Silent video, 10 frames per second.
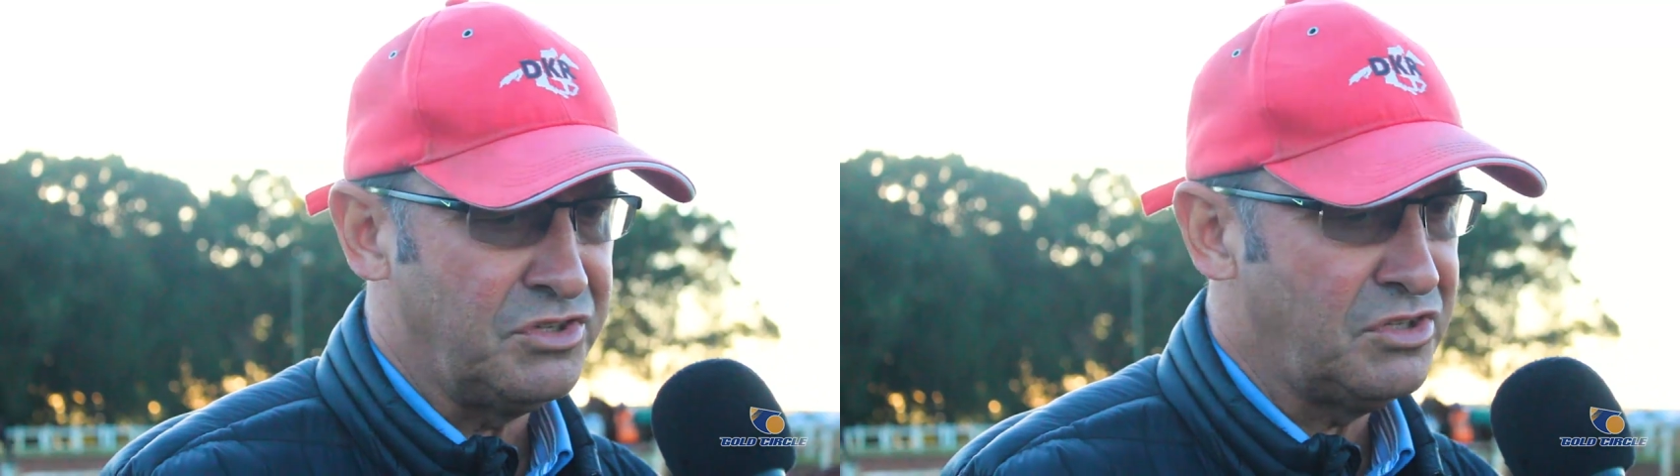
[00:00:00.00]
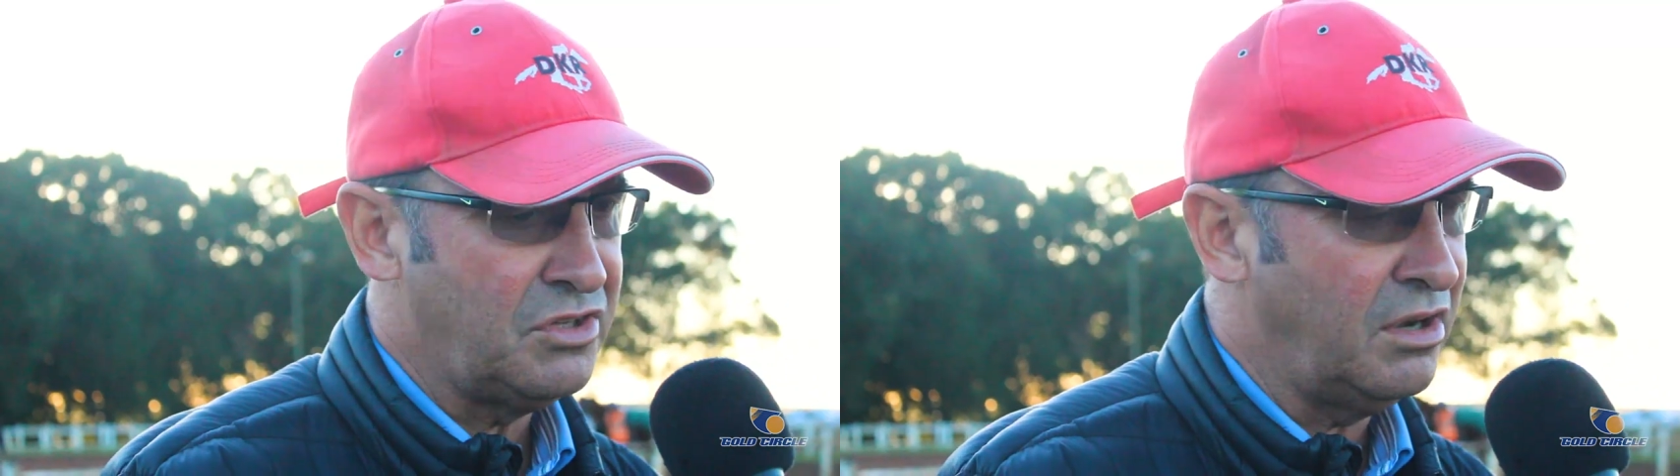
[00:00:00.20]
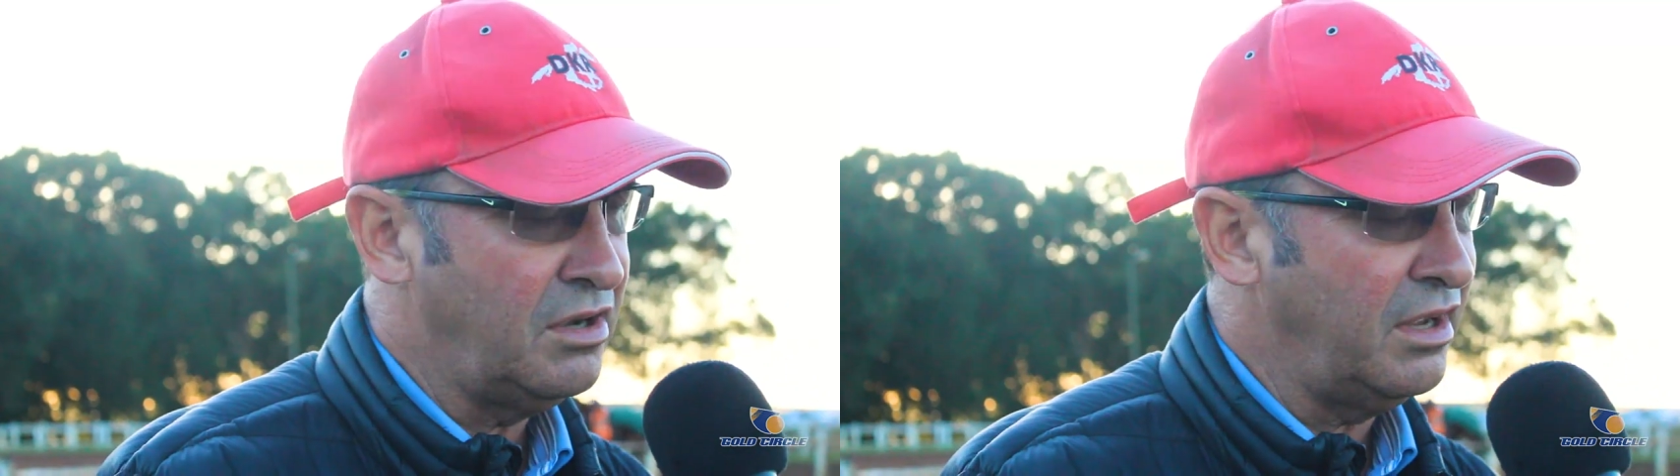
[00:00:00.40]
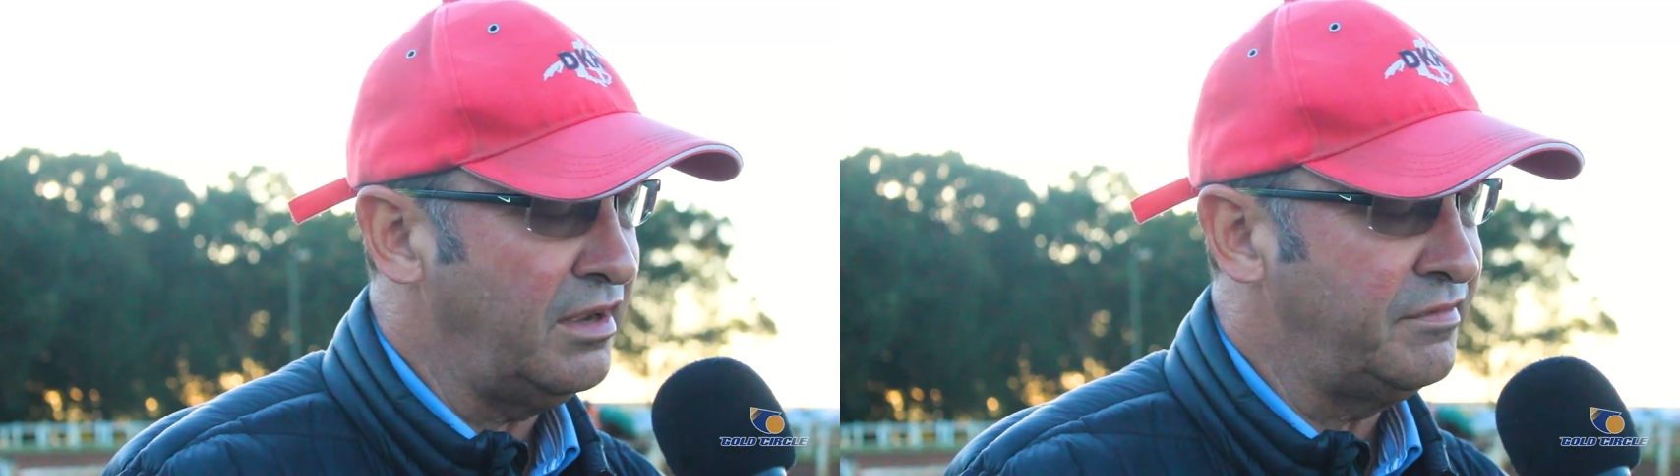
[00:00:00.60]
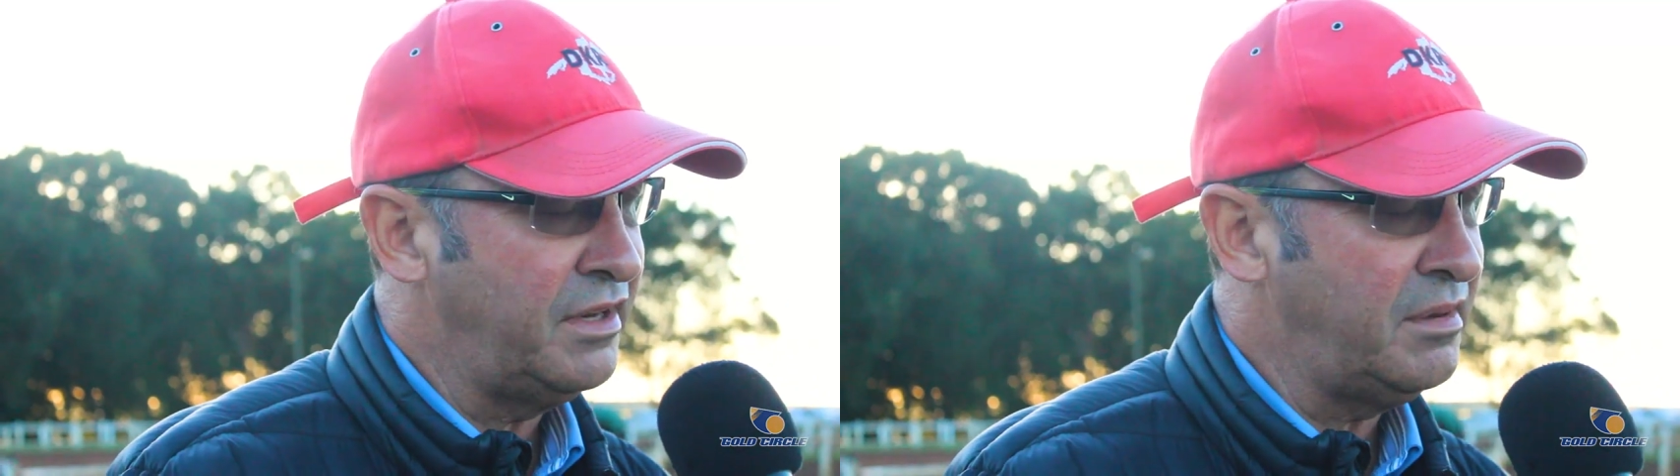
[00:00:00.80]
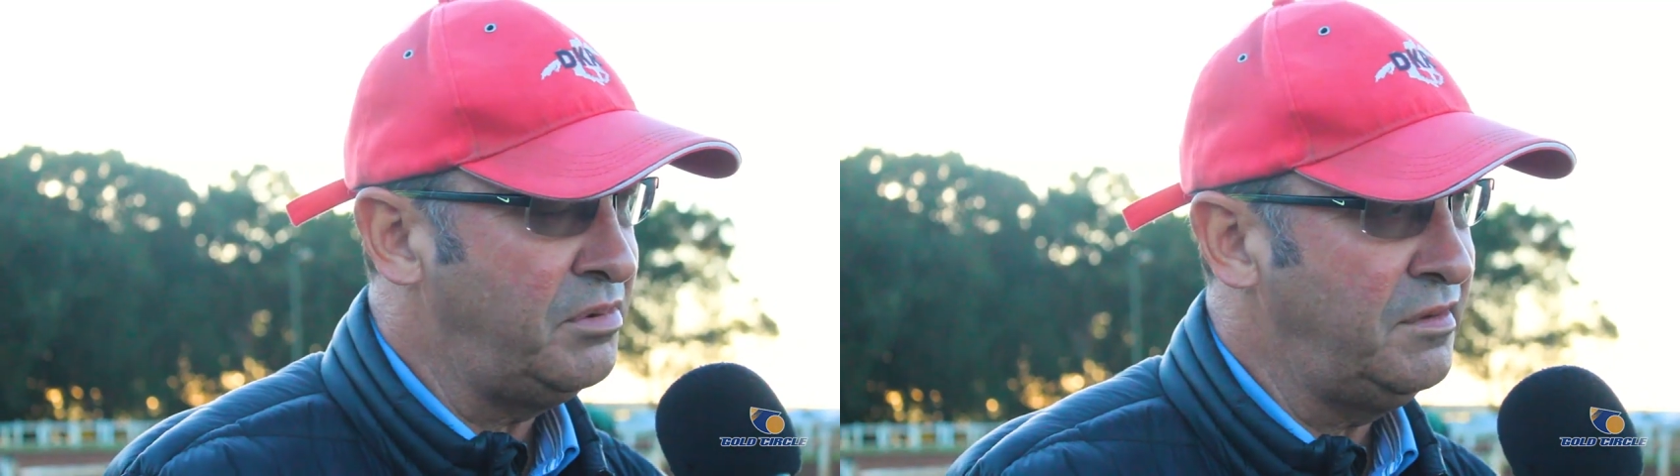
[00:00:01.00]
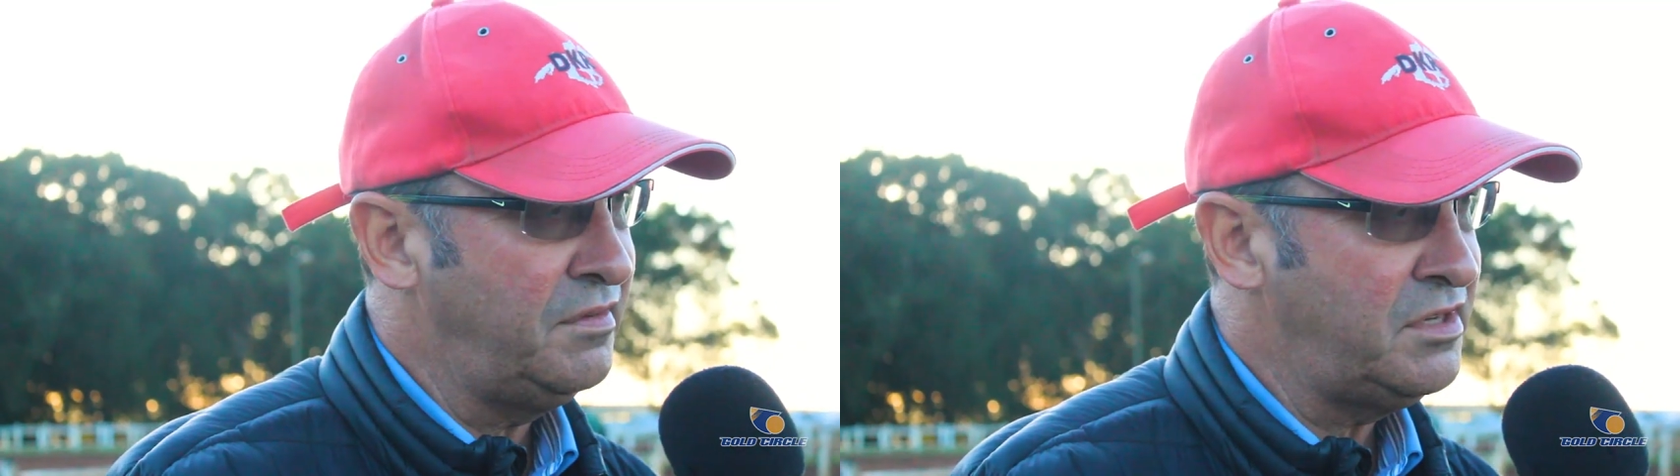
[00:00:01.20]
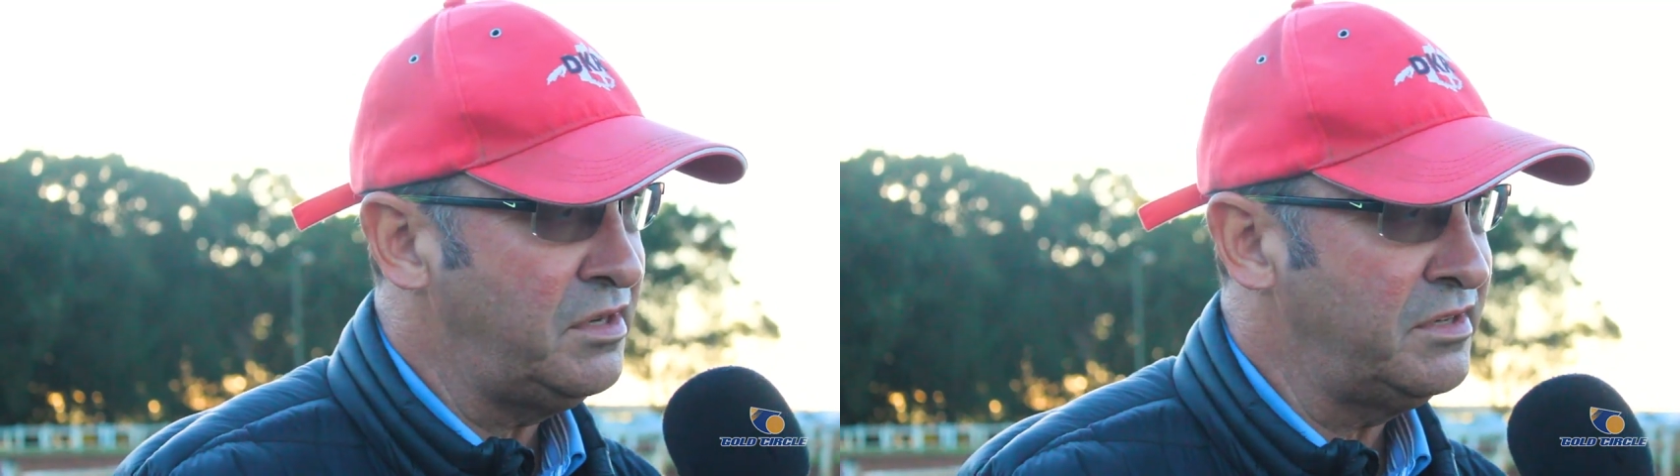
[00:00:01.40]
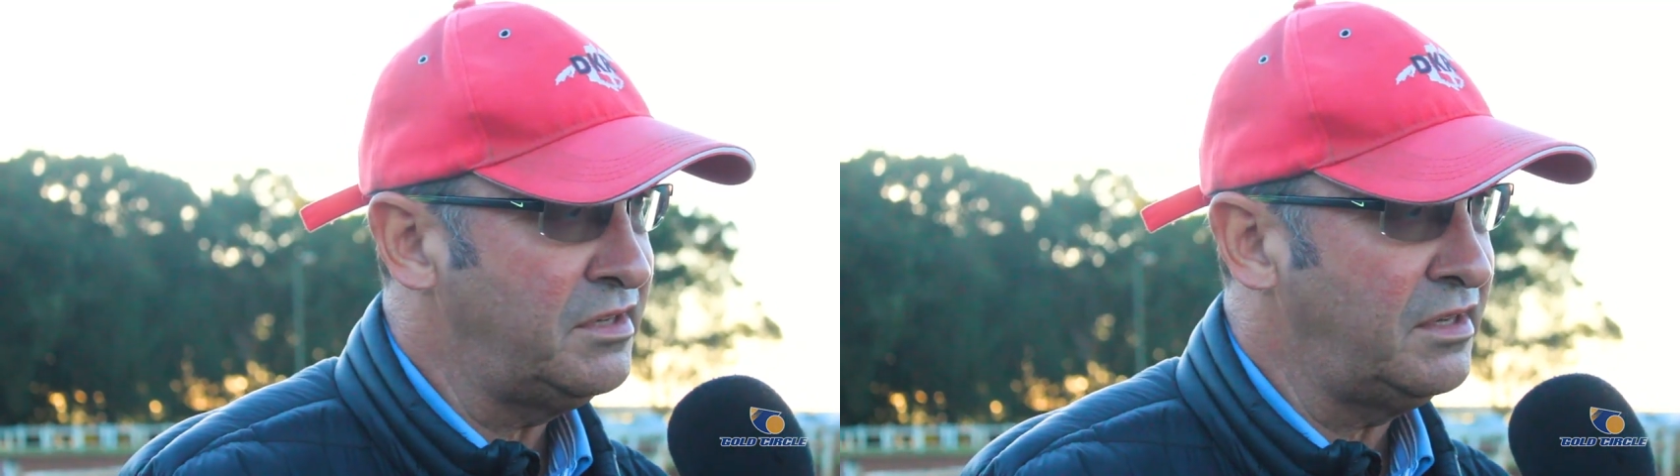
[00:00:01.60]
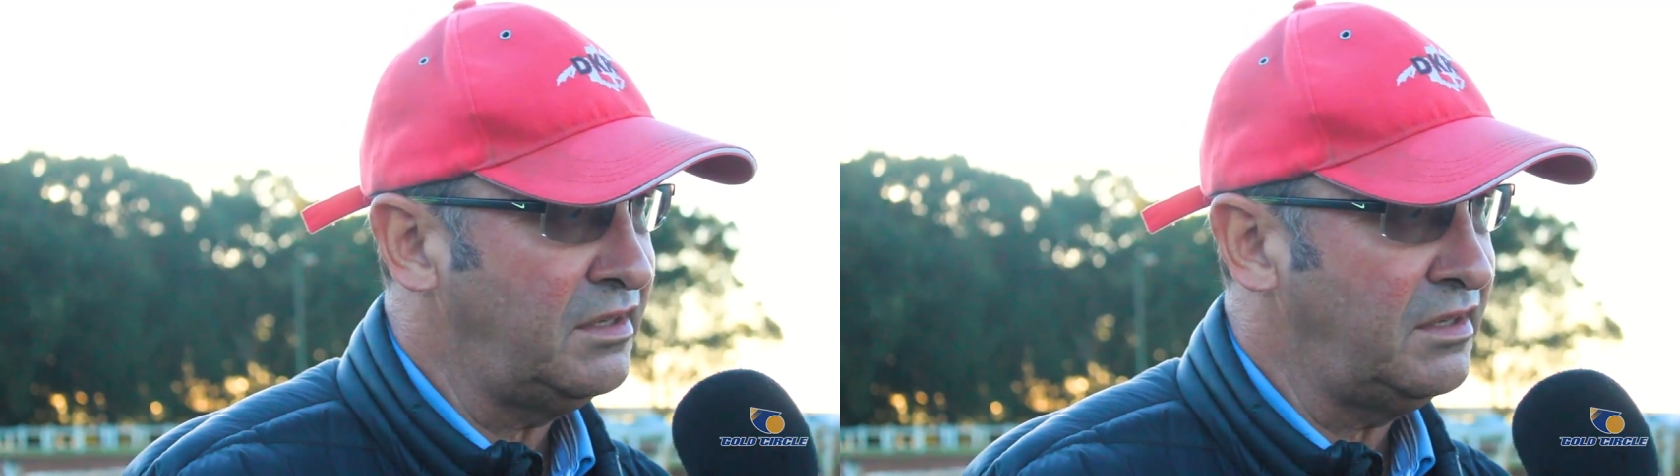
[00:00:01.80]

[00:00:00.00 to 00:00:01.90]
the stock like I've done in previous years in,